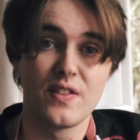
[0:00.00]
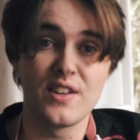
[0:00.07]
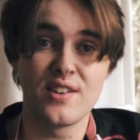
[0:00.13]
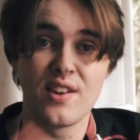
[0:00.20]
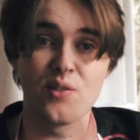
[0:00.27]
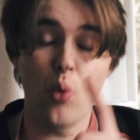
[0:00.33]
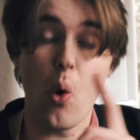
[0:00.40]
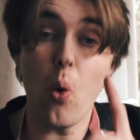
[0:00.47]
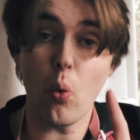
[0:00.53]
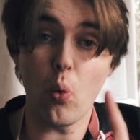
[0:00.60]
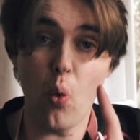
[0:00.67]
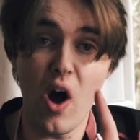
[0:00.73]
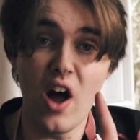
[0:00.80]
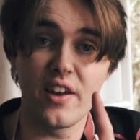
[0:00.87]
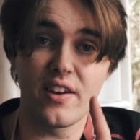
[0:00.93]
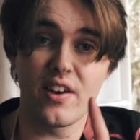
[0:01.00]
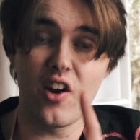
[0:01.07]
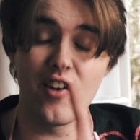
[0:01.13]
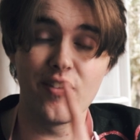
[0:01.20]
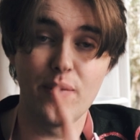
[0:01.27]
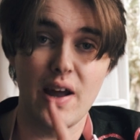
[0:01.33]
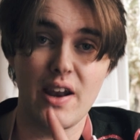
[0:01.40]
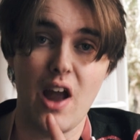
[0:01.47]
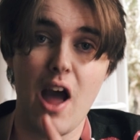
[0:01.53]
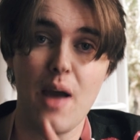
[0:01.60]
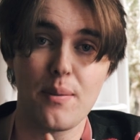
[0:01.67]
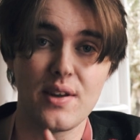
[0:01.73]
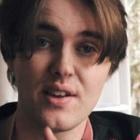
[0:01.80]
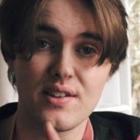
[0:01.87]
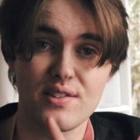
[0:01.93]
This is what one of my
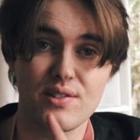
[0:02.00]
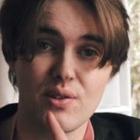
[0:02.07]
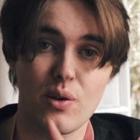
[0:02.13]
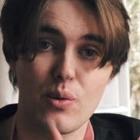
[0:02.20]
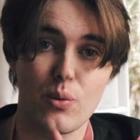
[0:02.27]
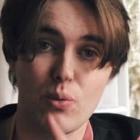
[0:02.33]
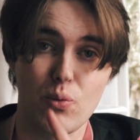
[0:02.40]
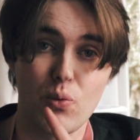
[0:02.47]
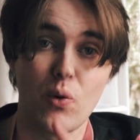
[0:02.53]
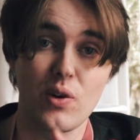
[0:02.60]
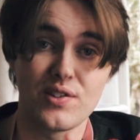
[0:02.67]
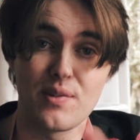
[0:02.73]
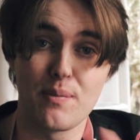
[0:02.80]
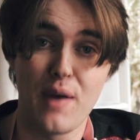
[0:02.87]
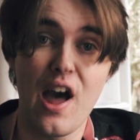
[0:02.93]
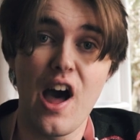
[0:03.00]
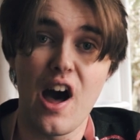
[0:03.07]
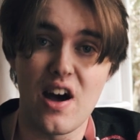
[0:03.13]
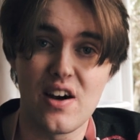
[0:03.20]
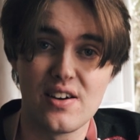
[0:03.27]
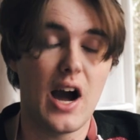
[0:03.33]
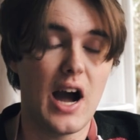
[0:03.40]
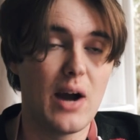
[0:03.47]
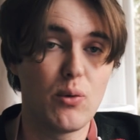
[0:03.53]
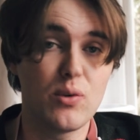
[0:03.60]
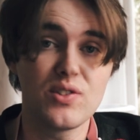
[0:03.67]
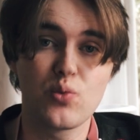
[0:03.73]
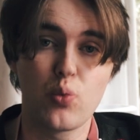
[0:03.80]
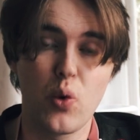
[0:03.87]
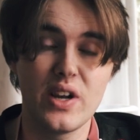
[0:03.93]
nightmares was about. I
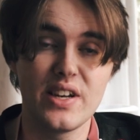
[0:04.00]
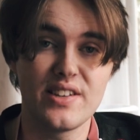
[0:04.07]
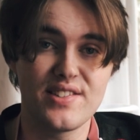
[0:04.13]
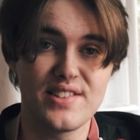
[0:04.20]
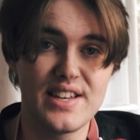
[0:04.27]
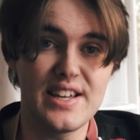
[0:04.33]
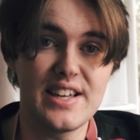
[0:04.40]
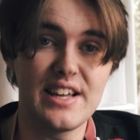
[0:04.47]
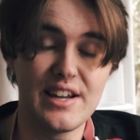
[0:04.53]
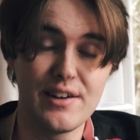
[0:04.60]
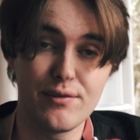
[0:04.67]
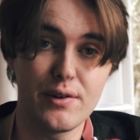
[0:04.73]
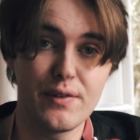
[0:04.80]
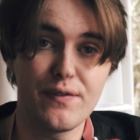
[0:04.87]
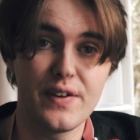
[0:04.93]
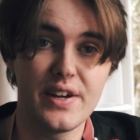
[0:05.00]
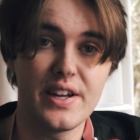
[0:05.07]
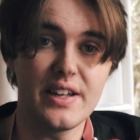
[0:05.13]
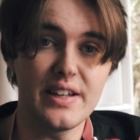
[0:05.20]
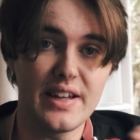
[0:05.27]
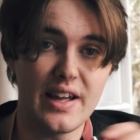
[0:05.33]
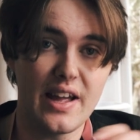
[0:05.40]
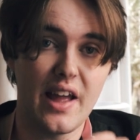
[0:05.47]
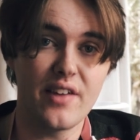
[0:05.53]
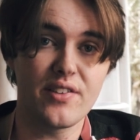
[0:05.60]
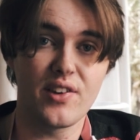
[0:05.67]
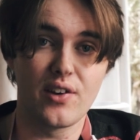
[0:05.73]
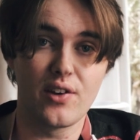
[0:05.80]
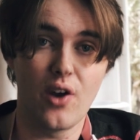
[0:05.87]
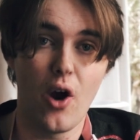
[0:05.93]
was witnessing everything
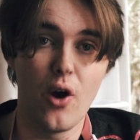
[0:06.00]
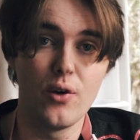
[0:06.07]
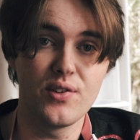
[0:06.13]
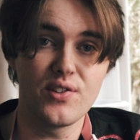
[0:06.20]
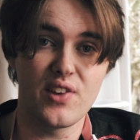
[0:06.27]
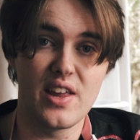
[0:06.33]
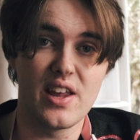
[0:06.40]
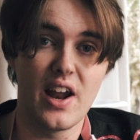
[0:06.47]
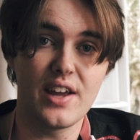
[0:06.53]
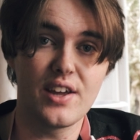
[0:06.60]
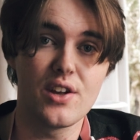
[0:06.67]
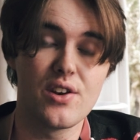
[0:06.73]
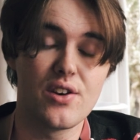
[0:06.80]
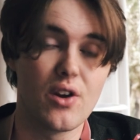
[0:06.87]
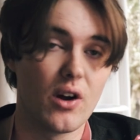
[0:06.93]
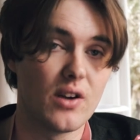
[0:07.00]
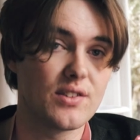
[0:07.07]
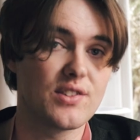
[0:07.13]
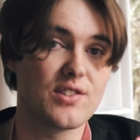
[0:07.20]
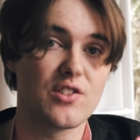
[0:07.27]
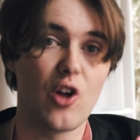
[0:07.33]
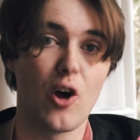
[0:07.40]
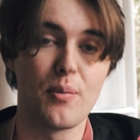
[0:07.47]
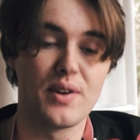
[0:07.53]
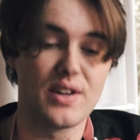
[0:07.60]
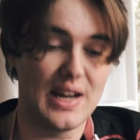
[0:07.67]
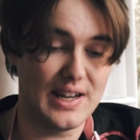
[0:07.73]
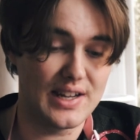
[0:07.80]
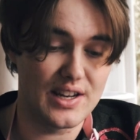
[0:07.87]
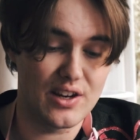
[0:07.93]
as a ghost and I could not stop it.
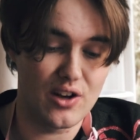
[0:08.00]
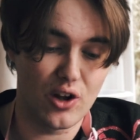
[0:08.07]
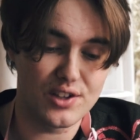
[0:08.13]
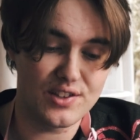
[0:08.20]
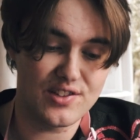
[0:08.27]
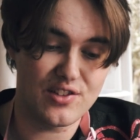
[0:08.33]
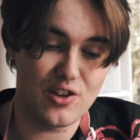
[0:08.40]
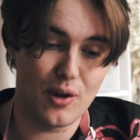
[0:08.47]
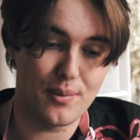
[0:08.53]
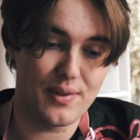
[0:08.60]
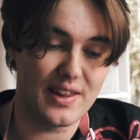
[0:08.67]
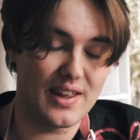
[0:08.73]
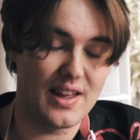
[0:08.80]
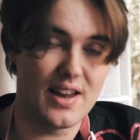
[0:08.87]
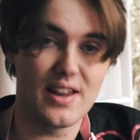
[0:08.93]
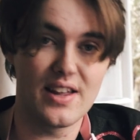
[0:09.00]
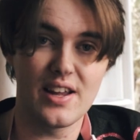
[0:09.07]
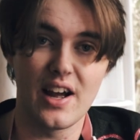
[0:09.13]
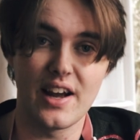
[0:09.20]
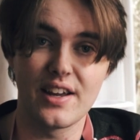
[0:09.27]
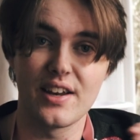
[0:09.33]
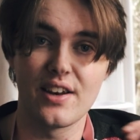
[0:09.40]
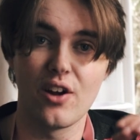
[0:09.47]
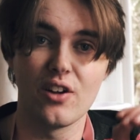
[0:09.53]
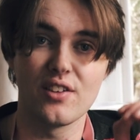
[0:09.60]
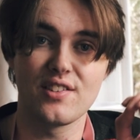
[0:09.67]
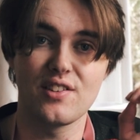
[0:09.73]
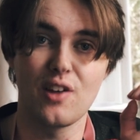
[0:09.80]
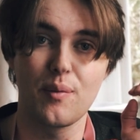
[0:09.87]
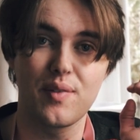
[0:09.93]
I could not stop the killing. I could not
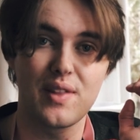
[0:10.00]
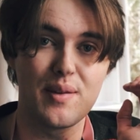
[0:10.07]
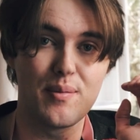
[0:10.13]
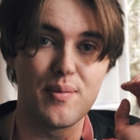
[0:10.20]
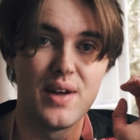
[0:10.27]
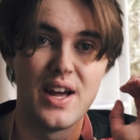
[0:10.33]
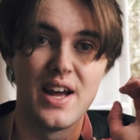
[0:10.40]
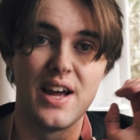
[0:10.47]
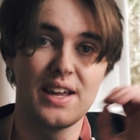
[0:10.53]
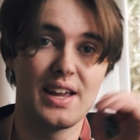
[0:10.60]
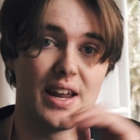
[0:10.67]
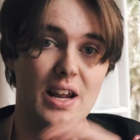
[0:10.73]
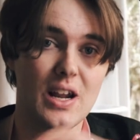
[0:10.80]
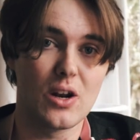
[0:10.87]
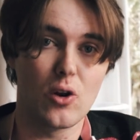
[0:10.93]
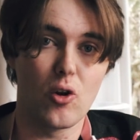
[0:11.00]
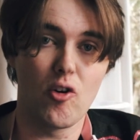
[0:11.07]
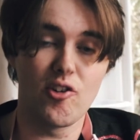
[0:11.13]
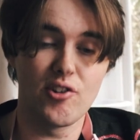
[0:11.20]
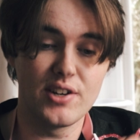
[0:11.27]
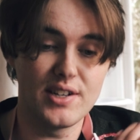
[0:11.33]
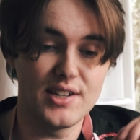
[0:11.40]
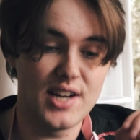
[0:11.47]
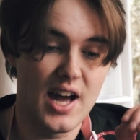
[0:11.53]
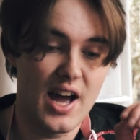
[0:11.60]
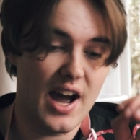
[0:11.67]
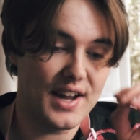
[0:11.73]
stop them getting lurid.